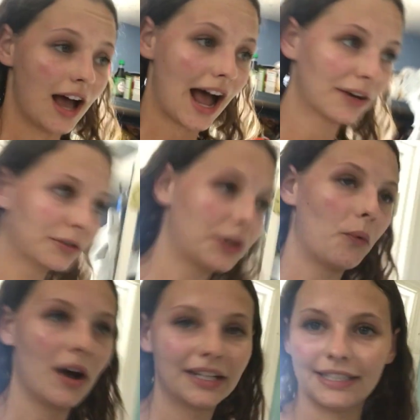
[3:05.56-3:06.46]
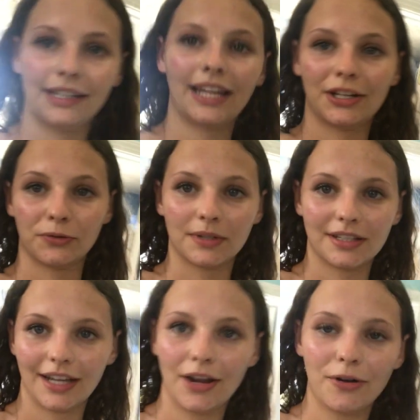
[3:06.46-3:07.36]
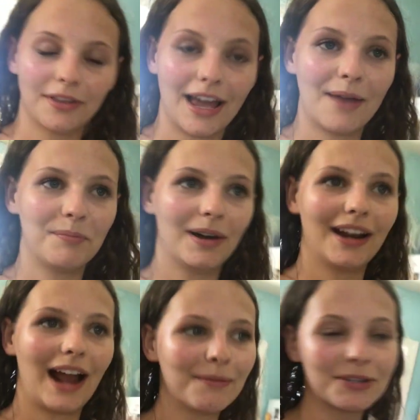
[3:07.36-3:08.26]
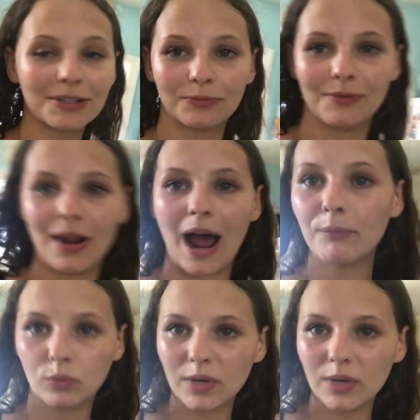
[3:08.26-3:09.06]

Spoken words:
I don't know what teenager would say no to that, but I'm